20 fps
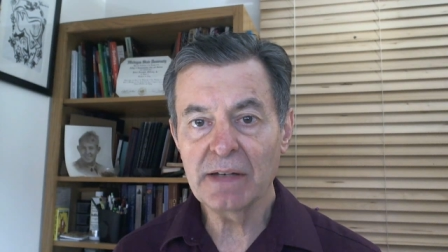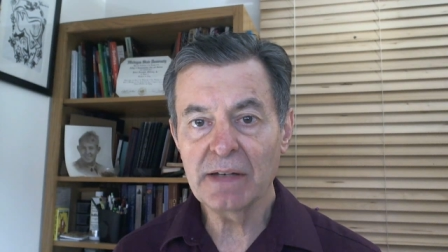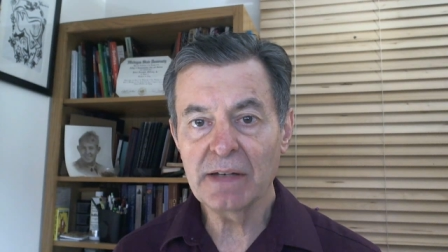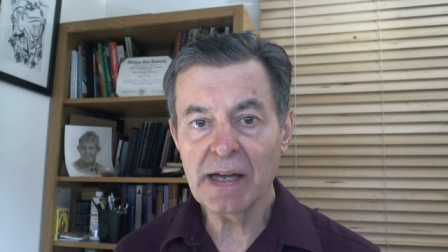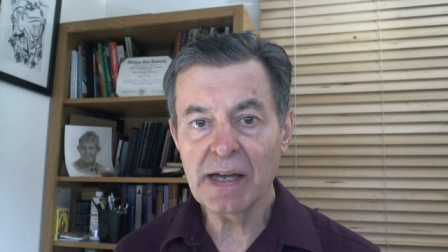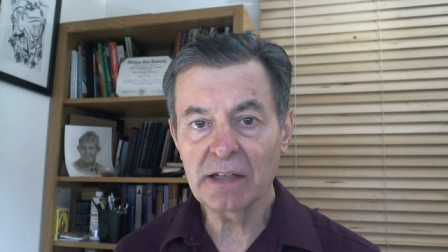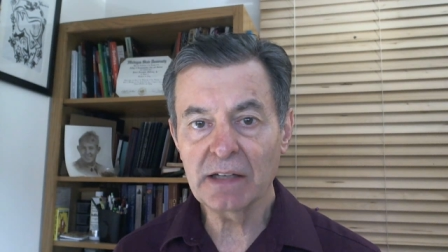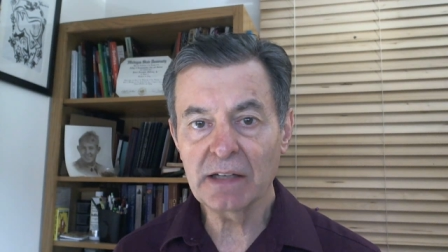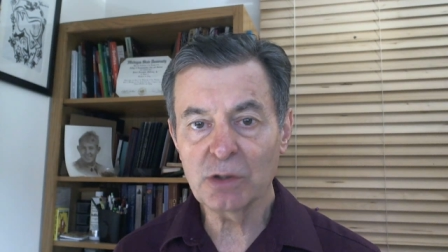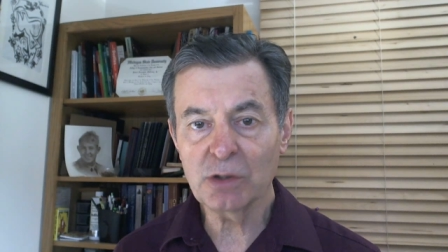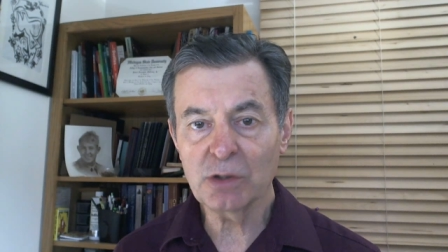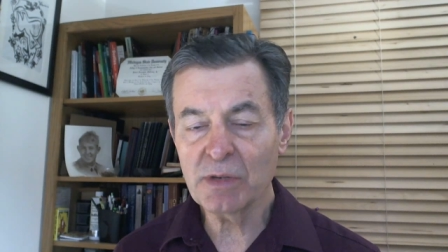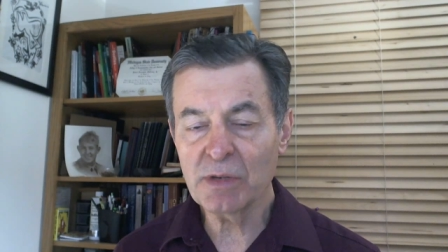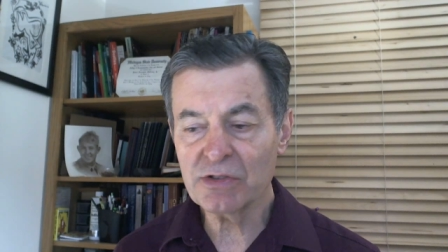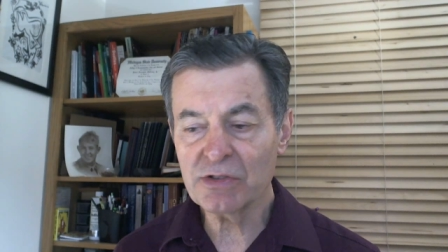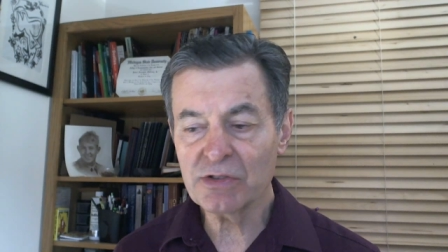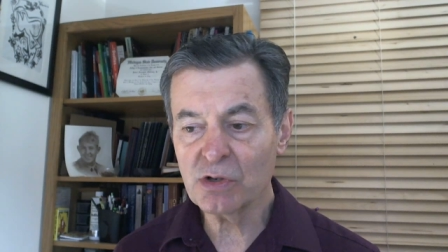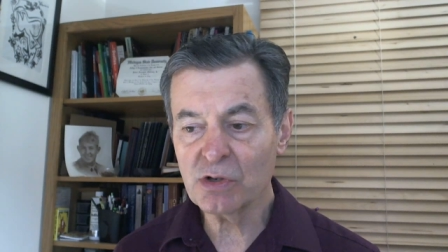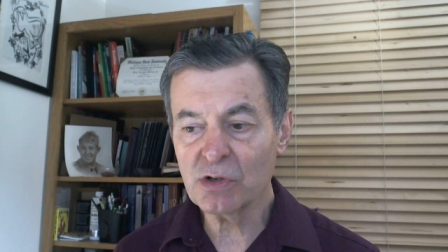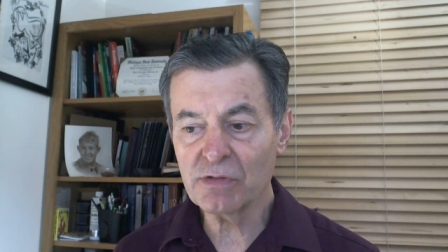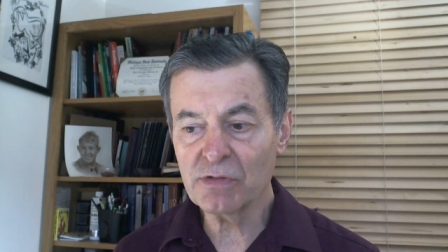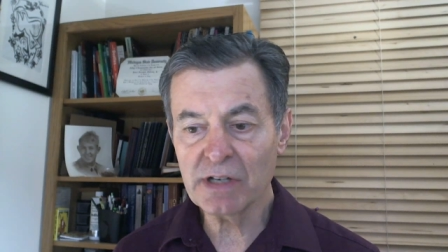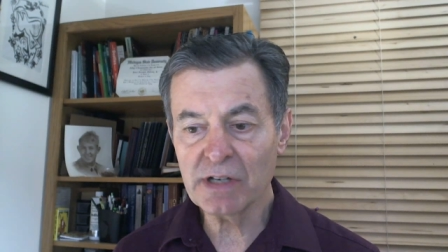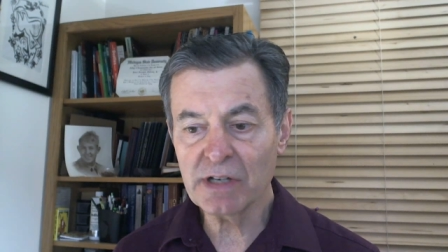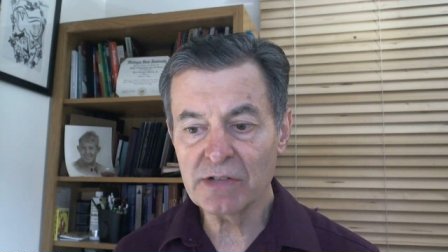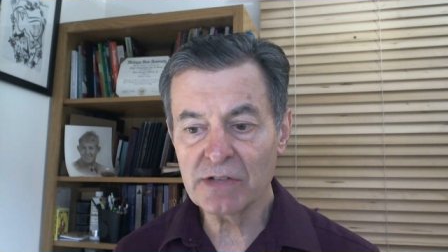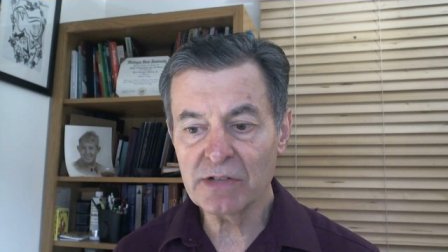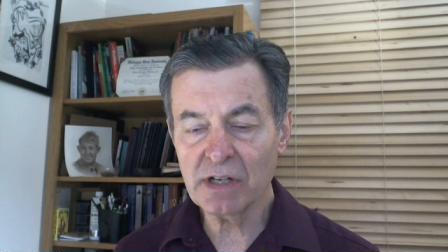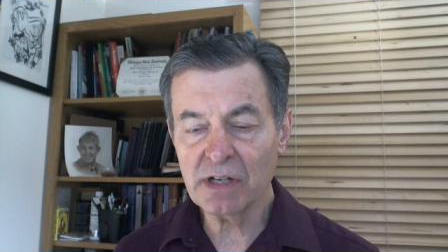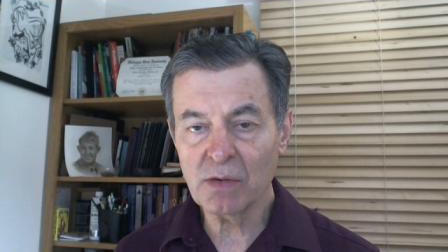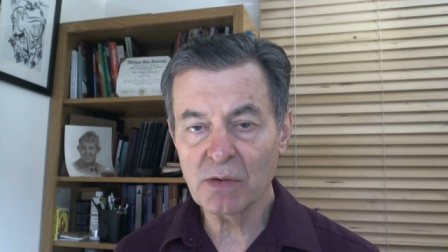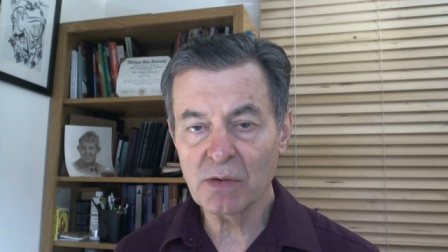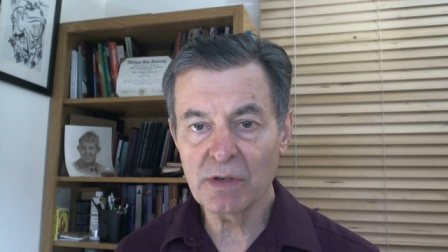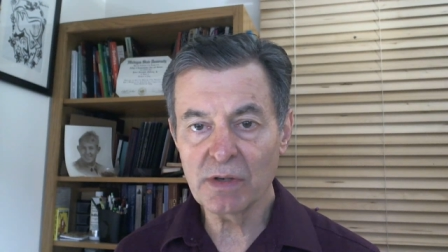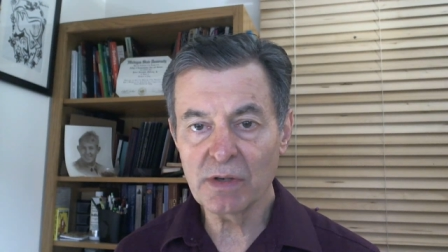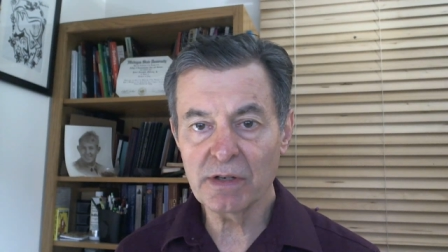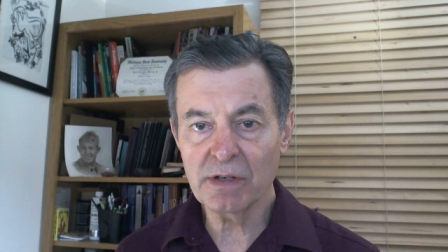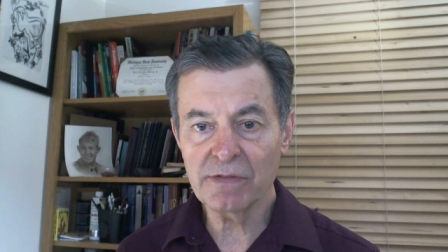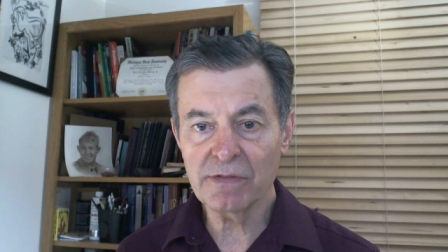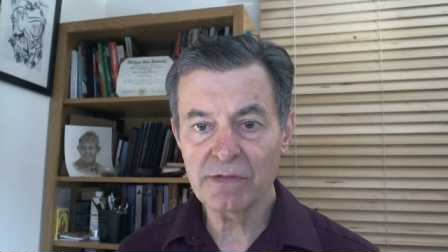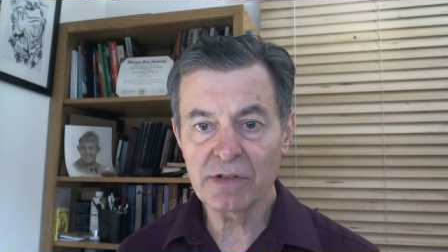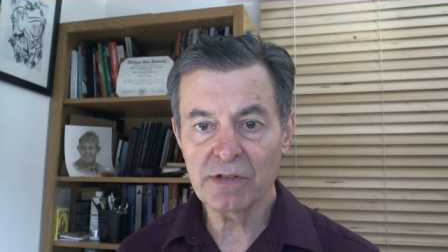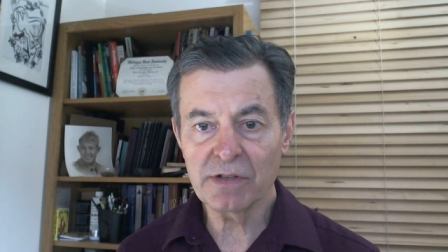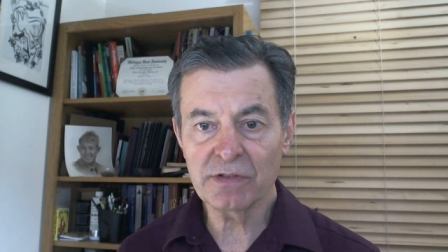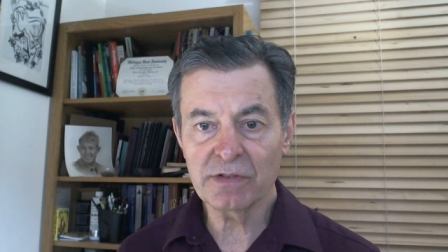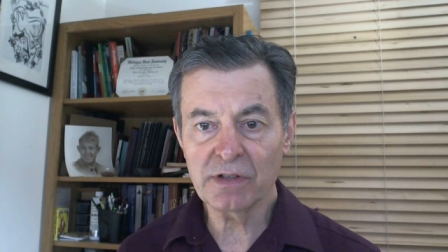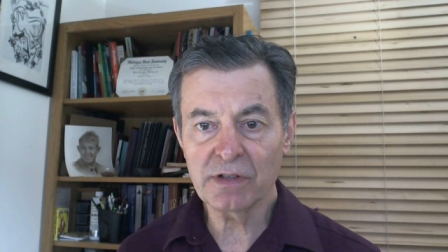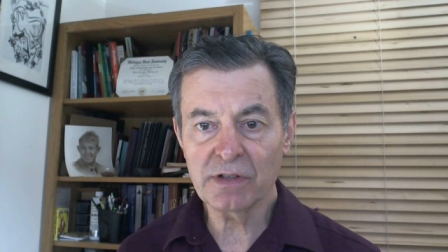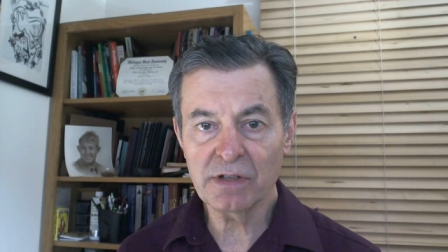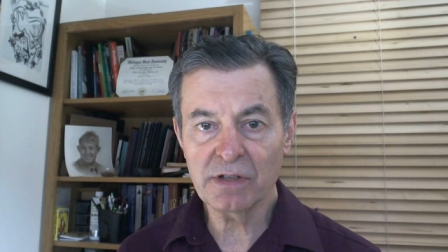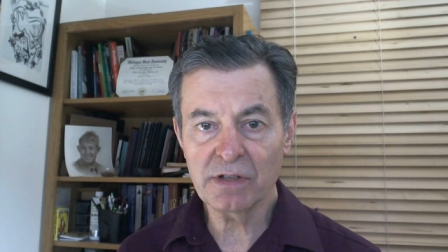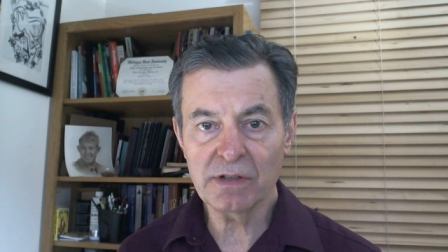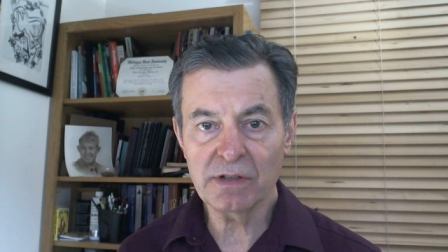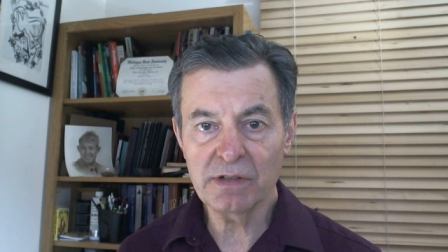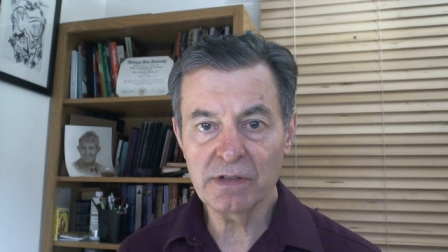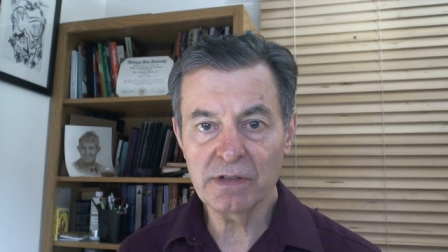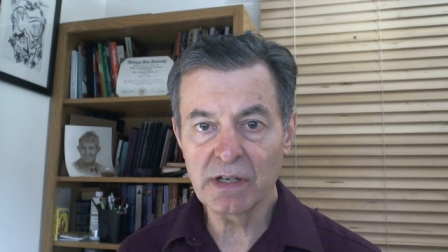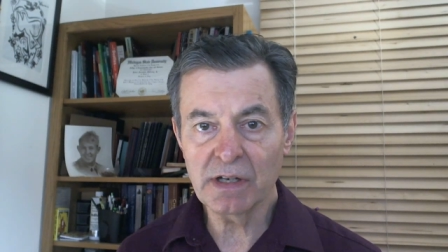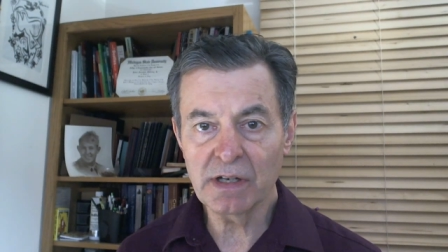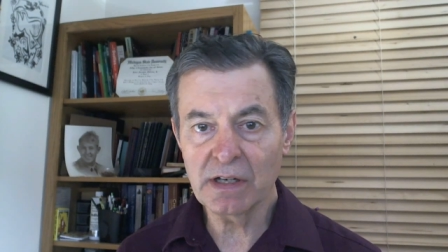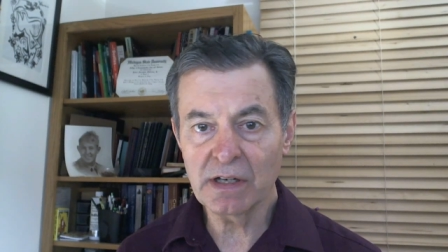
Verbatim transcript: I had a little bit of silver, and I said, I wonder if this could,